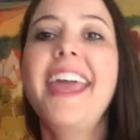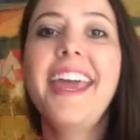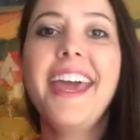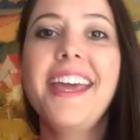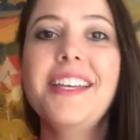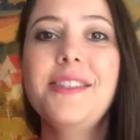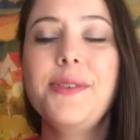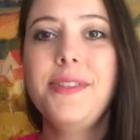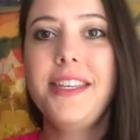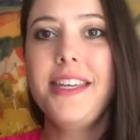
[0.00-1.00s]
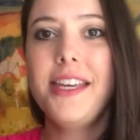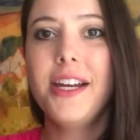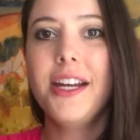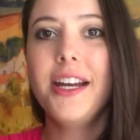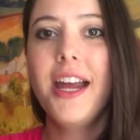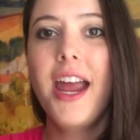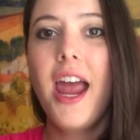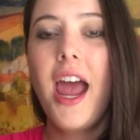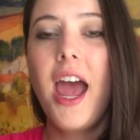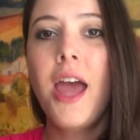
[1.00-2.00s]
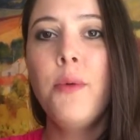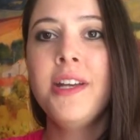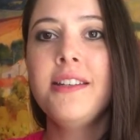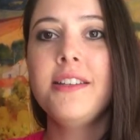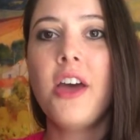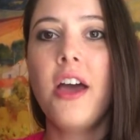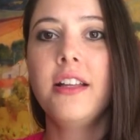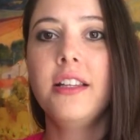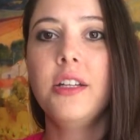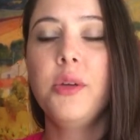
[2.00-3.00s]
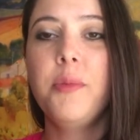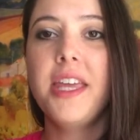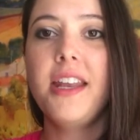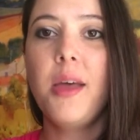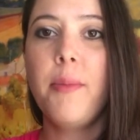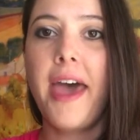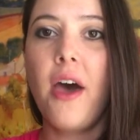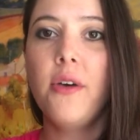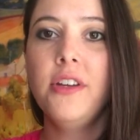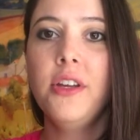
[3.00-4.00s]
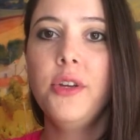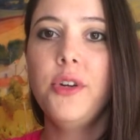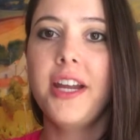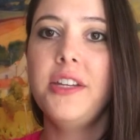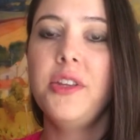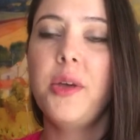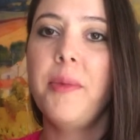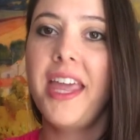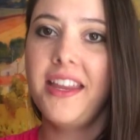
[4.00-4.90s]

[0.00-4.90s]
Hey guys, Lucy here. I wanted to talk a little bit about Granuloma